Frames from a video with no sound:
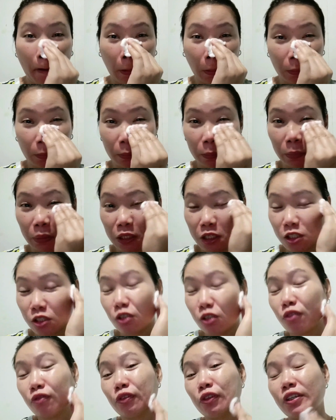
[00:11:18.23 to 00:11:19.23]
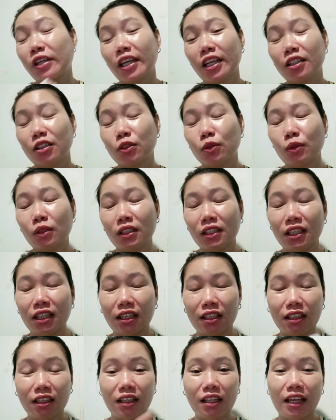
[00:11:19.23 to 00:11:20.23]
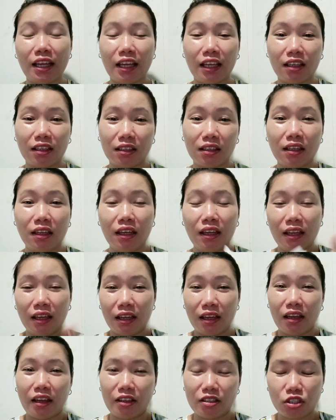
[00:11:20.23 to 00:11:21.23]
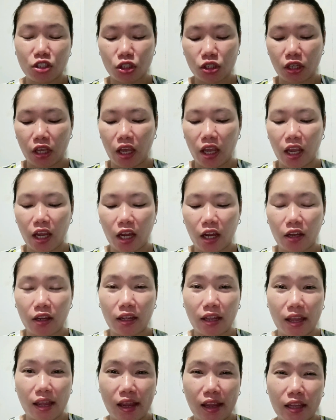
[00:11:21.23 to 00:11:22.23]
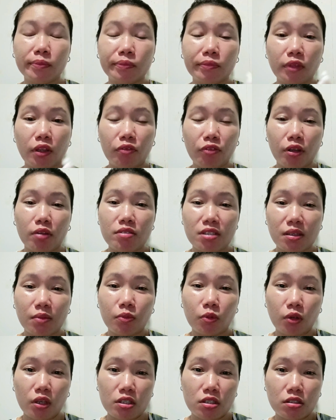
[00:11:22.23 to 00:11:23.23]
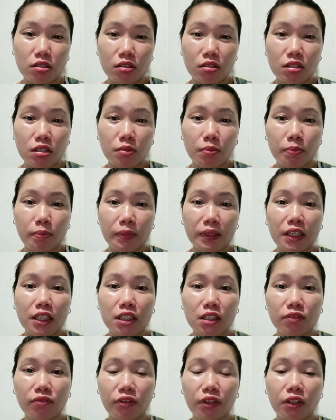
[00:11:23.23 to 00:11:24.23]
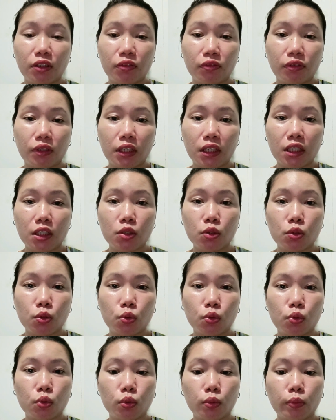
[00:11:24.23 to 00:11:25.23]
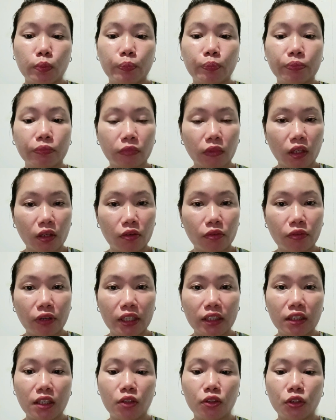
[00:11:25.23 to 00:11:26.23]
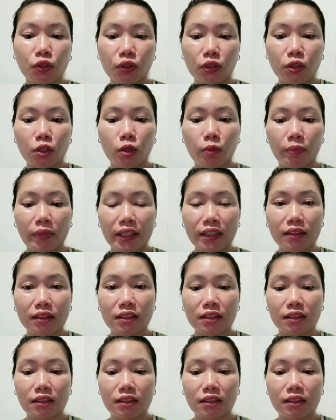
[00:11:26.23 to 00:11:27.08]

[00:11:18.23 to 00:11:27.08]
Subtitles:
please don't forget to click like and share. And if you have some questions, please feel free to write down your comment